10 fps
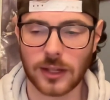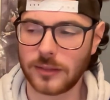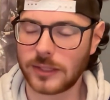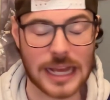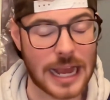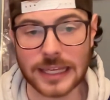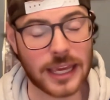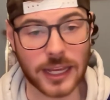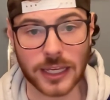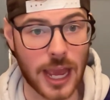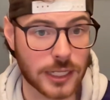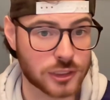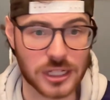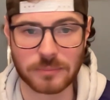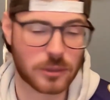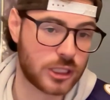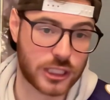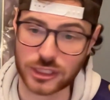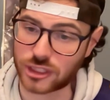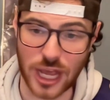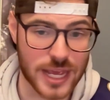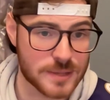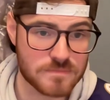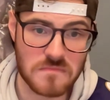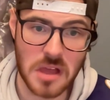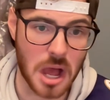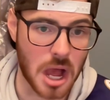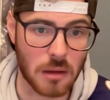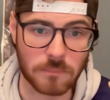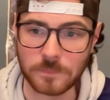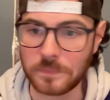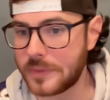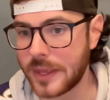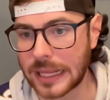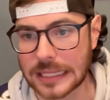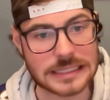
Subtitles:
The guy can't catch. I'm going to just say it. He's